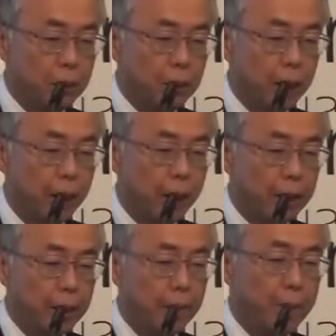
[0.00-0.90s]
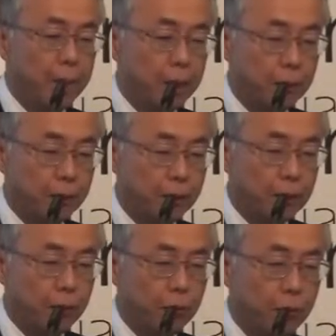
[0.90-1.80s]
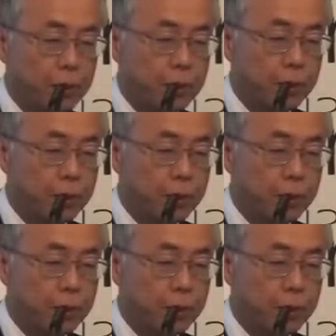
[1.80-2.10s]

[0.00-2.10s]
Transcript: to any partners who